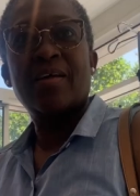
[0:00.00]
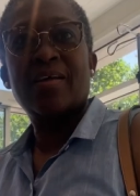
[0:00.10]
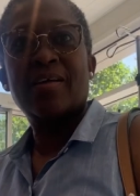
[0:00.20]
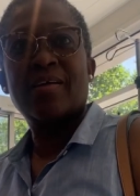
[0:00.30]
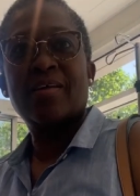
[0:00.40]

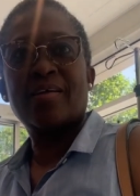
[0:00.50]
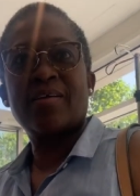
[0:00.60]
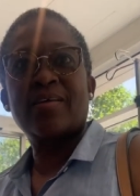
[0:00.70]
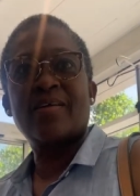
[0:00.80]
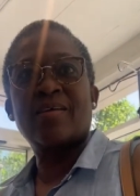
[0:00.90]
So
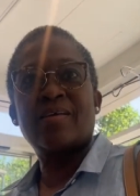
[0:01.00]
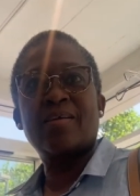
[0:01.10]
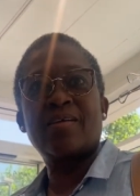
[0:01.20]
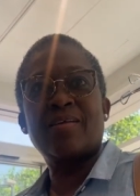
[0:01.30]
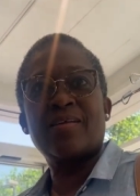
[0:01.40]
what was the
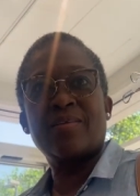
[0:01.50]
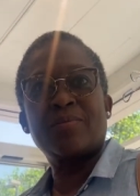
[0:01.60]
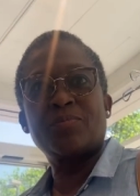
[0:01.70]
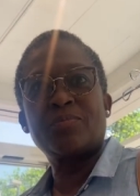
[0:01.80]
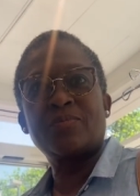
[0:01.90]
first thing that went through
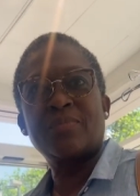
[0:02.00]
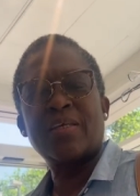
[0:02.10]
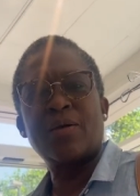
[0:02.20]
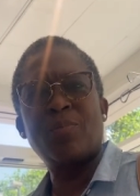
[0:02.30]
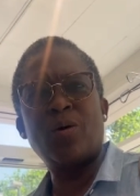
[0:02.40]
your mind?
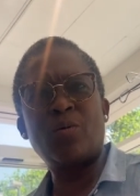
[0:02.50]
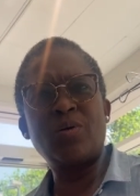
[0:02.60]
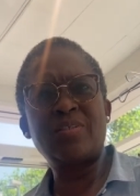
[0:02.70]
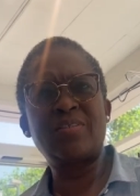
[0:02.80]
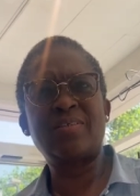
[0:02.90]
About what?
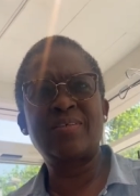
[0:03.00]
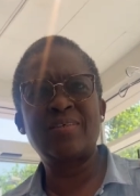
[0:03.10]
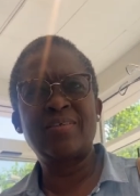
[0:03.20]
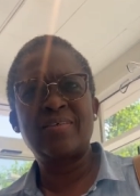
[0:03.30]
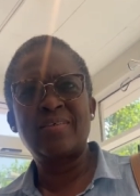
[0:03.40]
Like
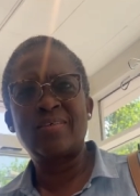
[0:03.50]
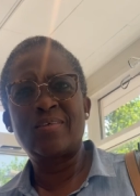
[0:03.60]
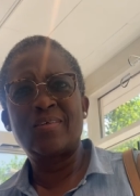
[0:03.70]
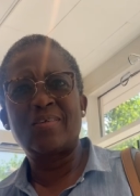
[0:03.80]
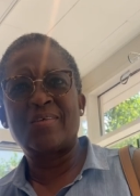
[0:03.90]
when we
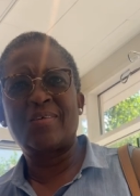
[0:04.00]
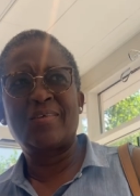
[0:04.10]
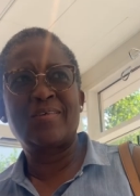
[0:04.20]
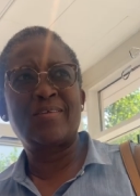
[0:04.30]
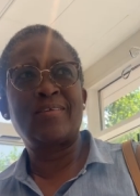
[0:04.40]
told you we
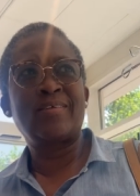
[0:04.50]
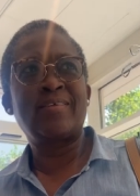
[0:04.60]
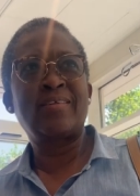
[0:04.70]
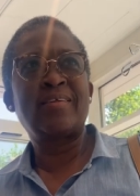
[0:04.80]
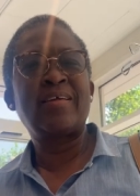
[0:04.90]
were
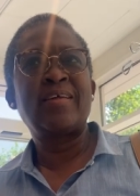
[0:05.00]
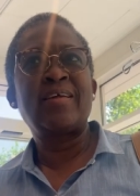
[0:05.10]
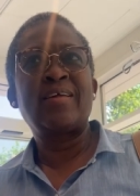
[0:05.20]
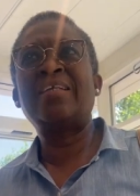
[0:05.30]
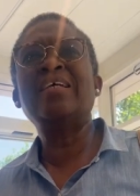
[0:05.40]
expecting.
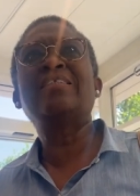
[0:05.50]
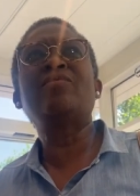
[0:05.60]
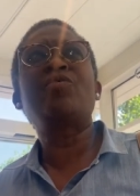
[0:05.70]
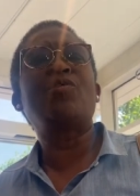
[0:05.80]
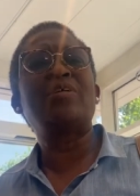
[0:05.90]
I didn't
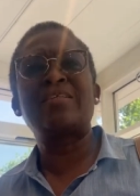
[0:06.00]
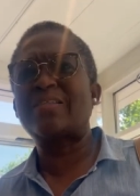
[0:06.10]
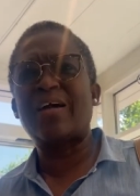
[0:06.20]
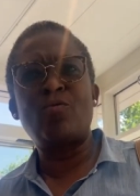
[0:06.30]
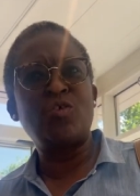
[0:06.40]
even
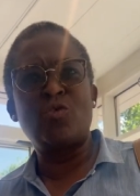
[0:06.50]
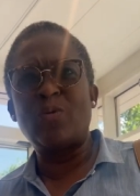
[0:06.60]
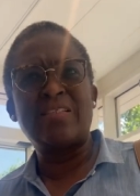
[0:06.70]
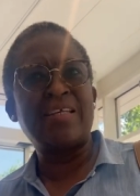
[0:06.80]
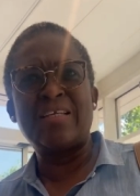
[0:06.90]
understand what you
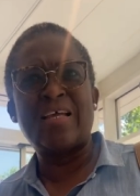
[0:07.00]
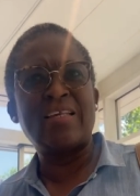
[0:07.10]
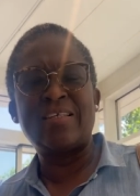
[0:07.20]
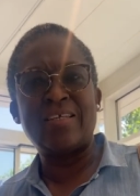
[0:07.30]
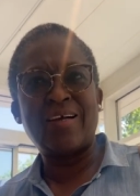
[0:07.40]
were saying
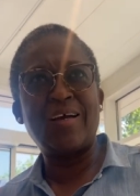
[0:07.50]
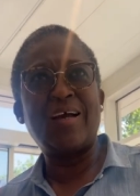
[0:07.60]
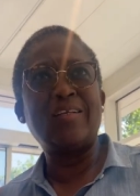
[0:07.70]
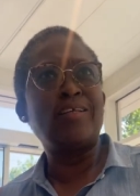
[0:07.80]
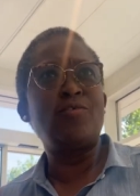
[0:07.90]
that day.
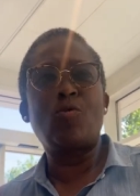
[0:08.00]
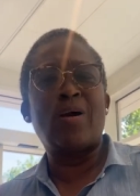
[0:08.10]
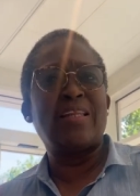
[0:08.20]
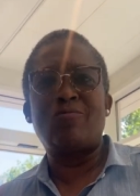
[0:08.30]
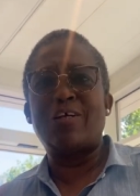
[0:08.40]
I, I didn't know
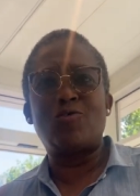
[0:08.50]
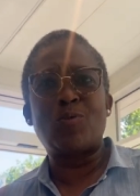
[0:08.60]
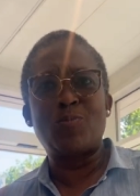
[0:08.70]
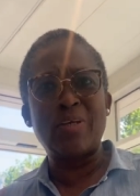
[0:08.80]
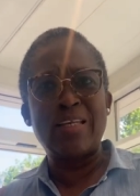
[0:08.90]
why they were
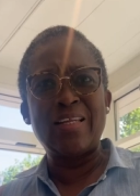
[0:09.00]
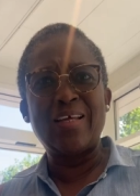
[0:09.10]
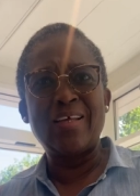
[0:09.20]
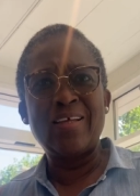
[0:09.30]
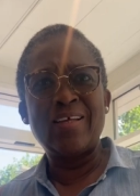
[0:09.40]
jumping. So
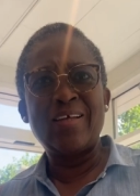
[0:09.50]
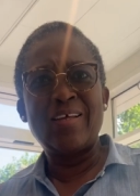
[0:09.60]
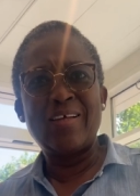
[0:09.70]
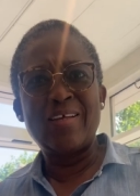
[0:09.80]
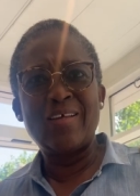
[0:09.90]
when did you clock?